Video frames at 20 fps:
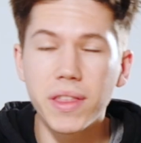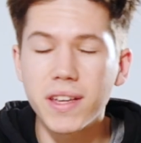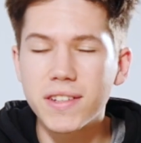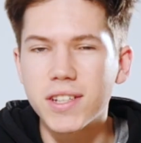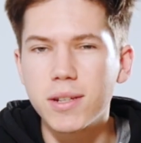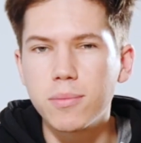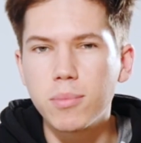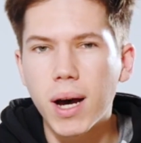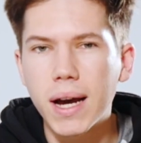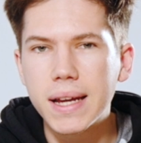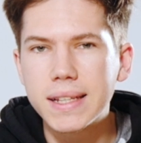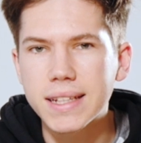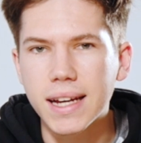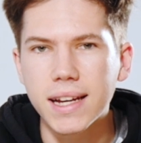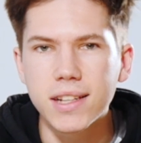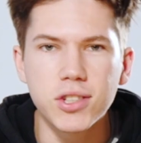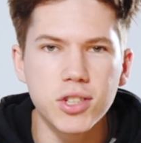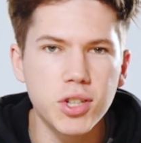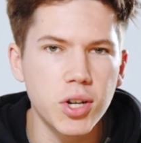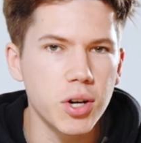With this in mind,
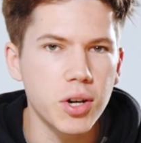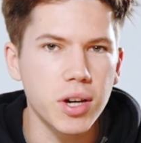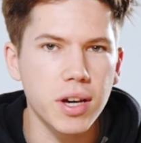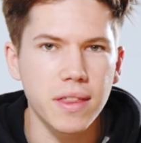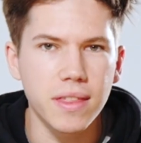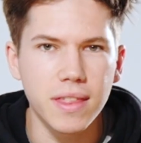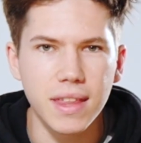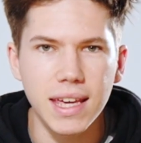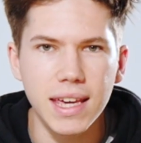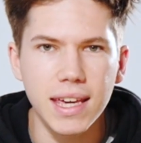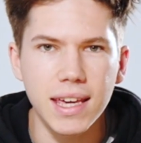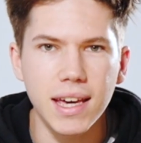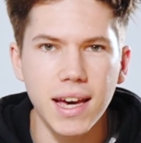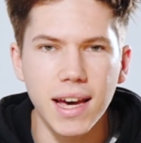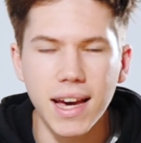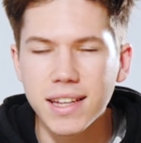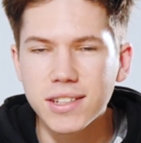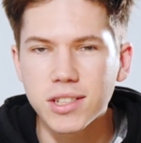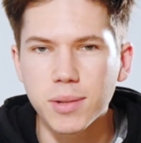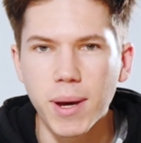I took the
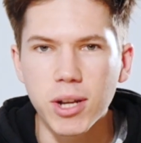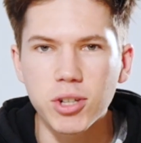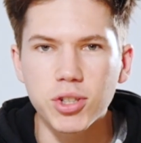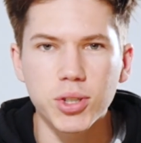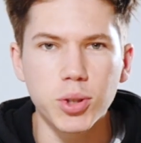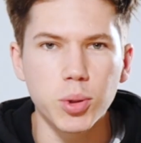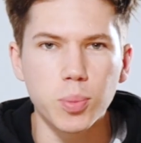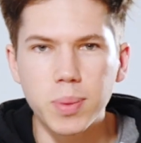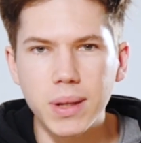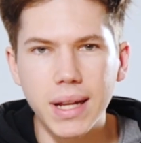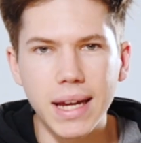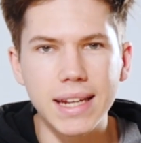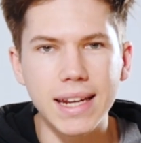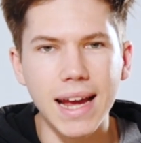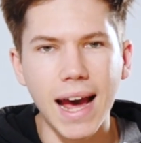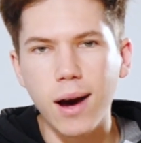asymmetrical plane